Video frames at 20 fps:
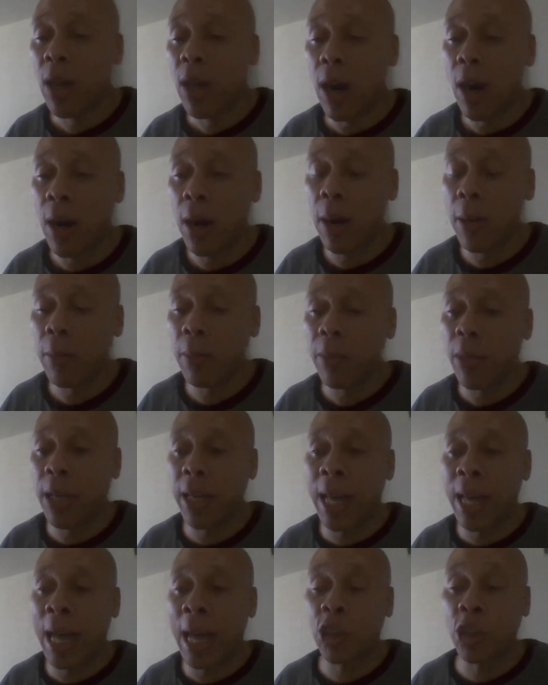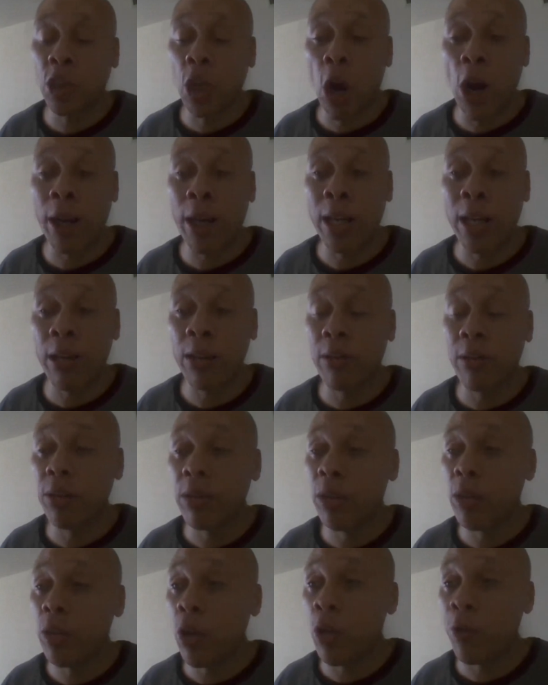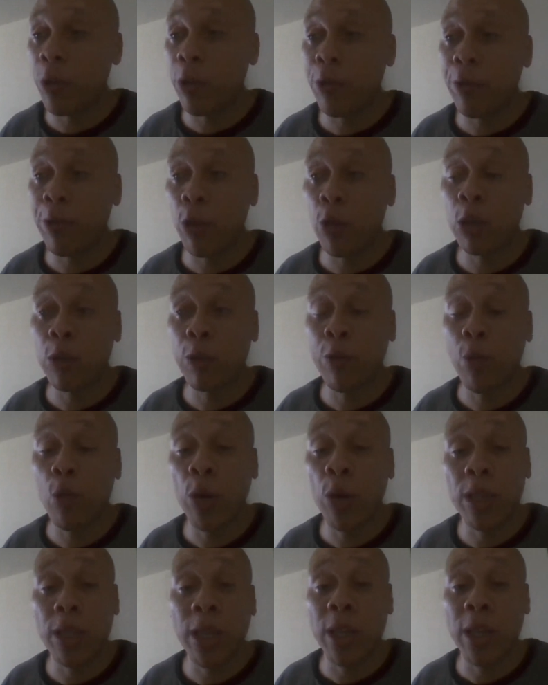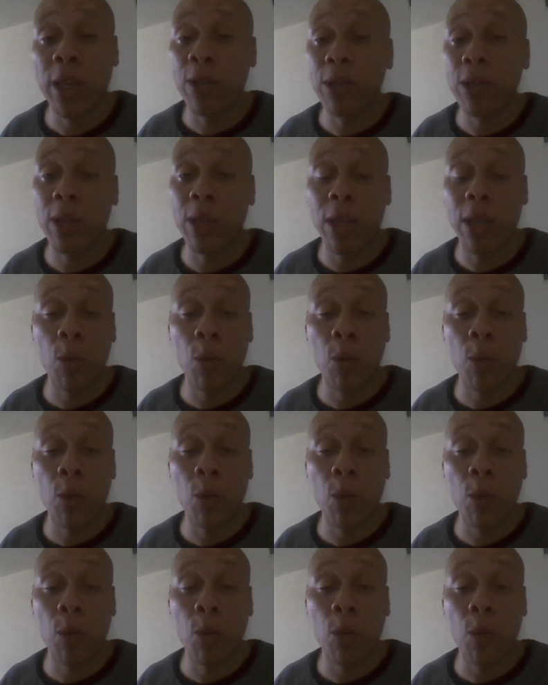And that started, you know, for the first 4 years,